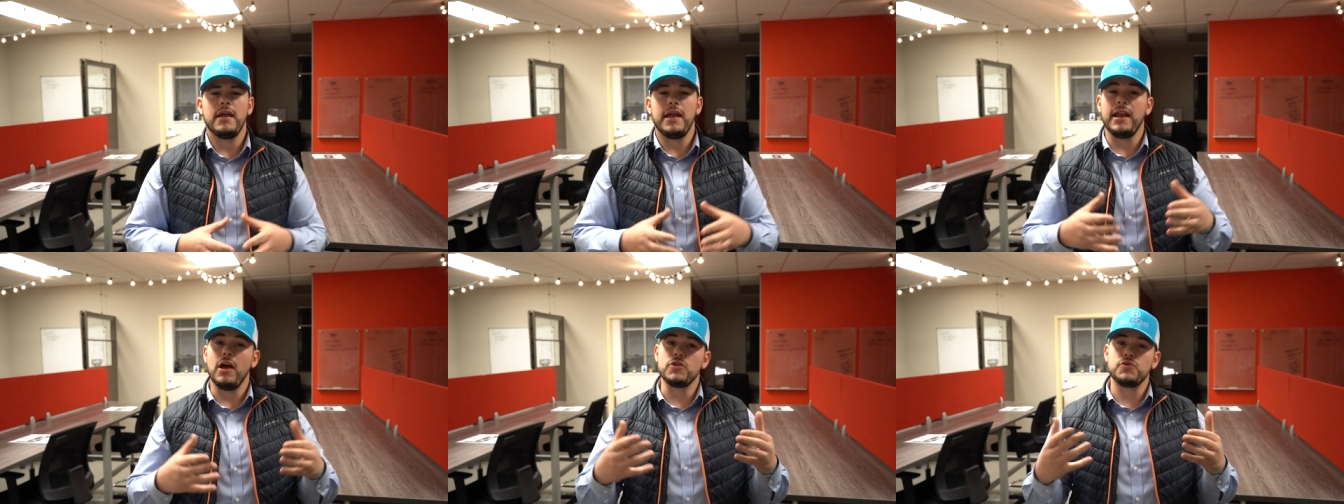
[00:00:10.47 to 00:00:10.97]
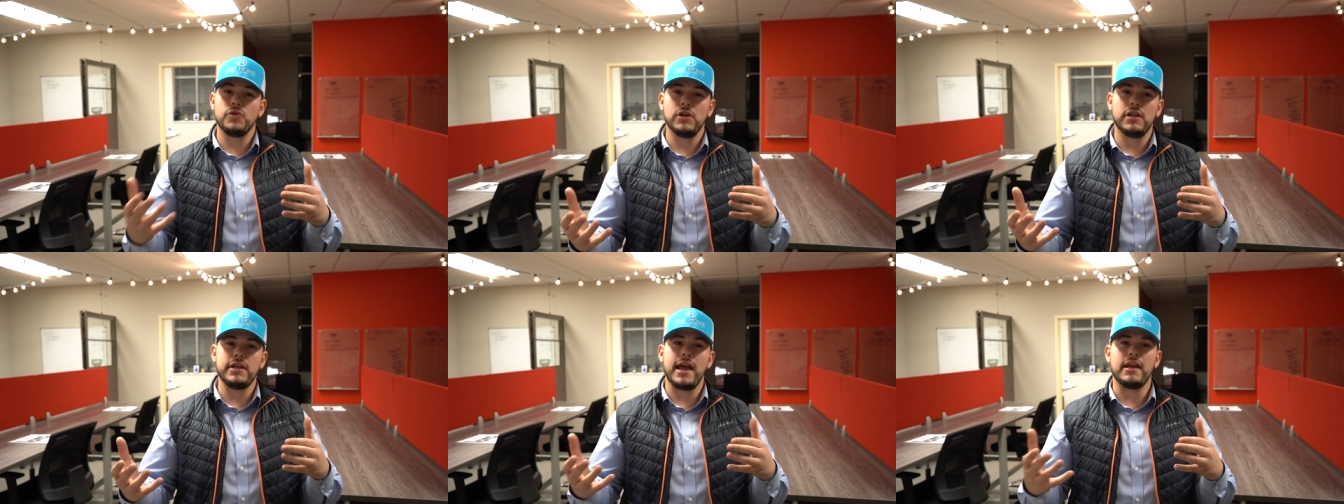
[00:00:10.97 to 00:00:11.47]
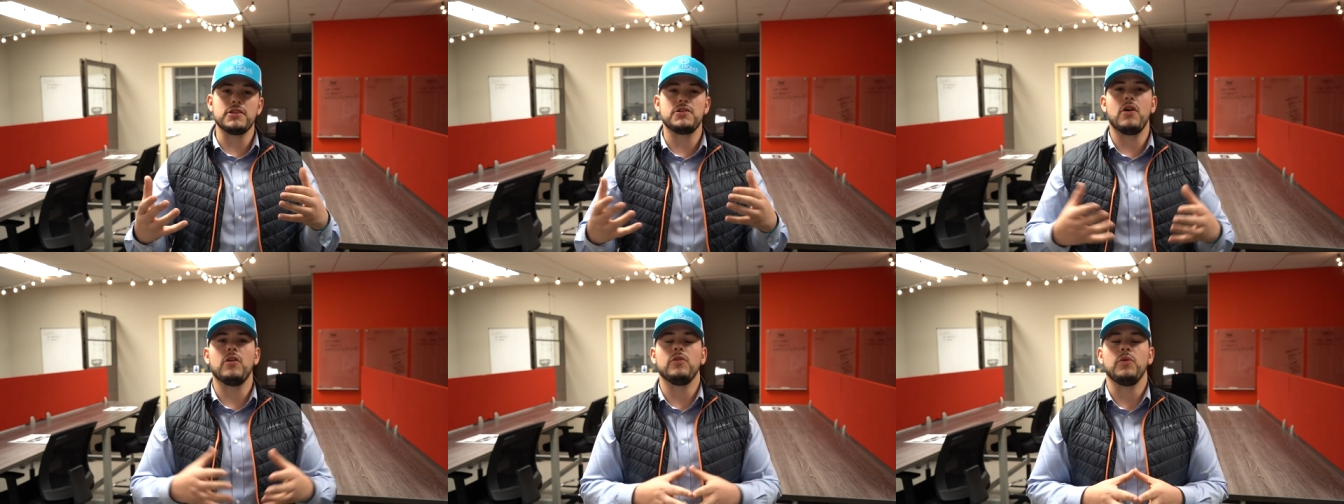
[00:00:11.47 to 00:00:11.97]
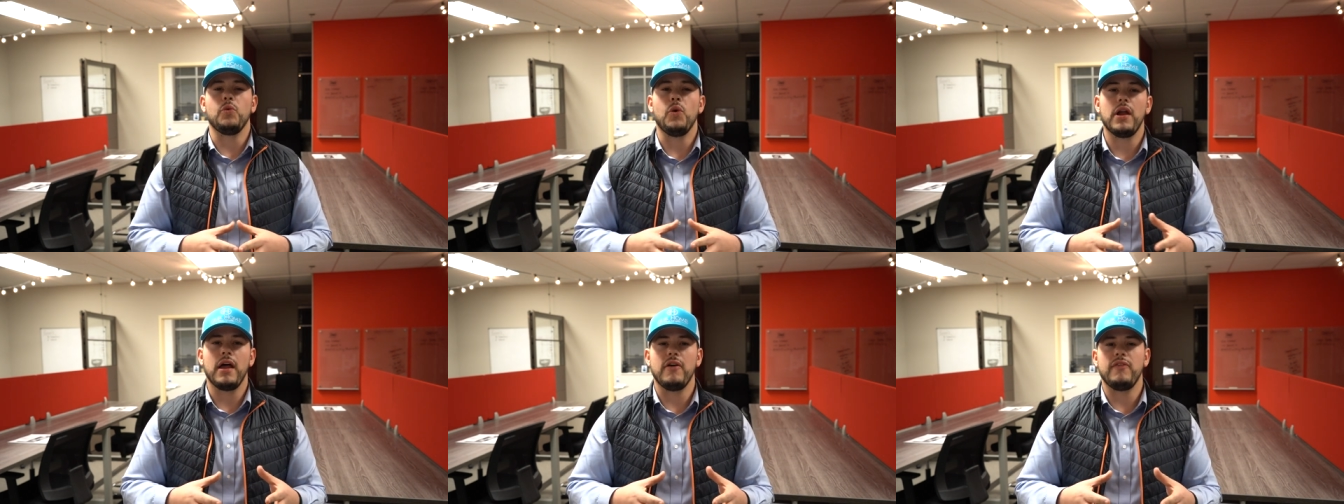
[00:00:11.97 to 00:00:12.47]
and I was really kind of startled with
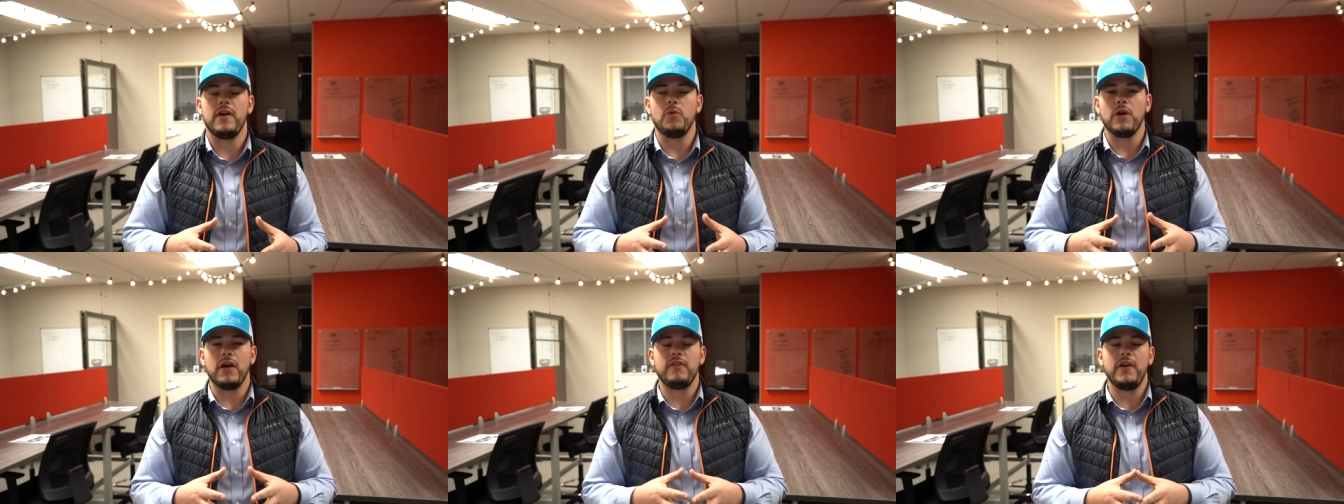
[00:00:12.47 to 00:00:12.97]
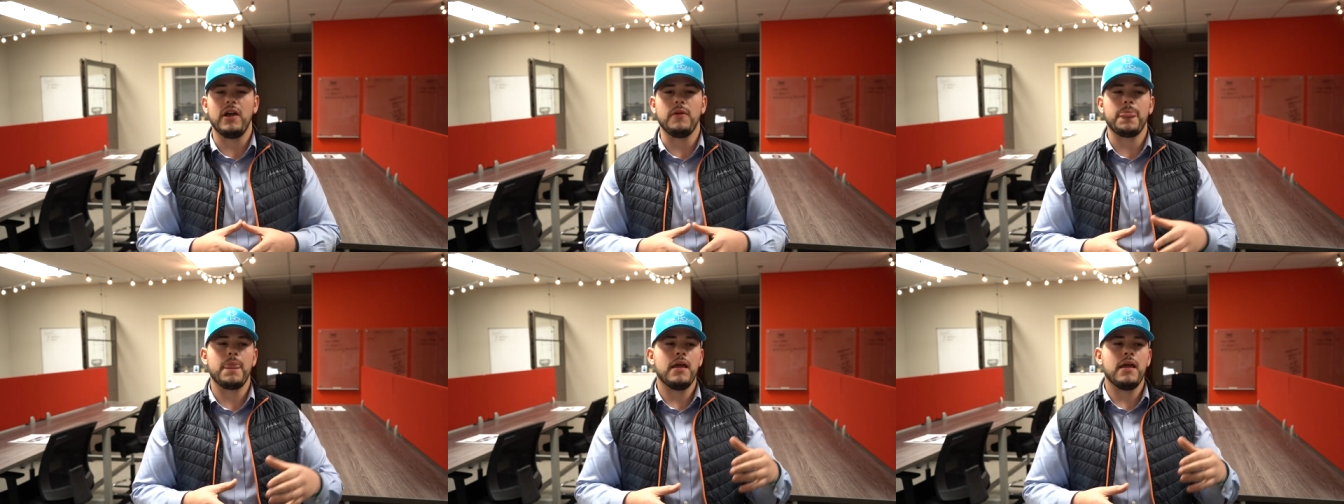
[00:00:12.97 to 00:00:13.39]
what I what I found.